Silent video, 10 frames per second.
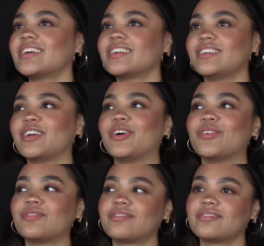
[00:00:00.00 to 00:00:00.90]
you
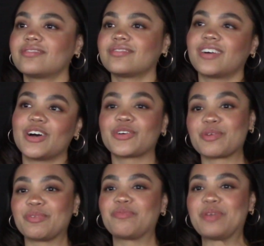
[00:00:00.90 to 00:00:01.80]
know, a
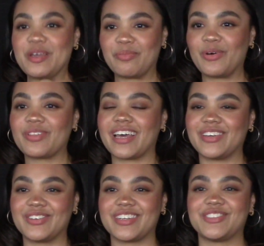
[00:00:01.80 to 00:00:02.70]
group of people
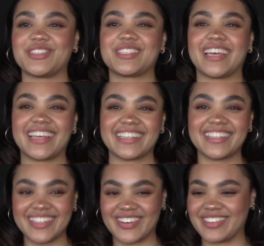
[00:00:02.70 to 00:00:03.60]
that you can just like
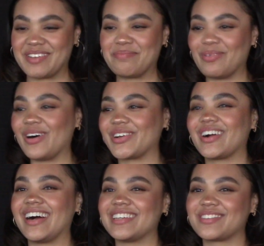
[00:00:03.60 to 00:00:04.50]
literally bawl your
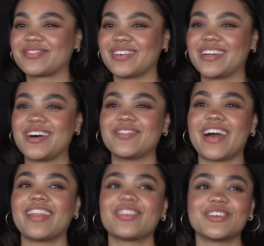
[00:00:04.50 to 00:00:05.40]
eyes in front of,
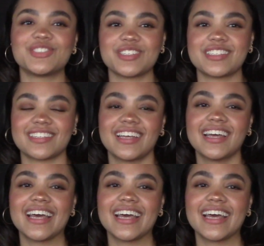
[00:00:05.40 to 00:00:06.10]
and they're just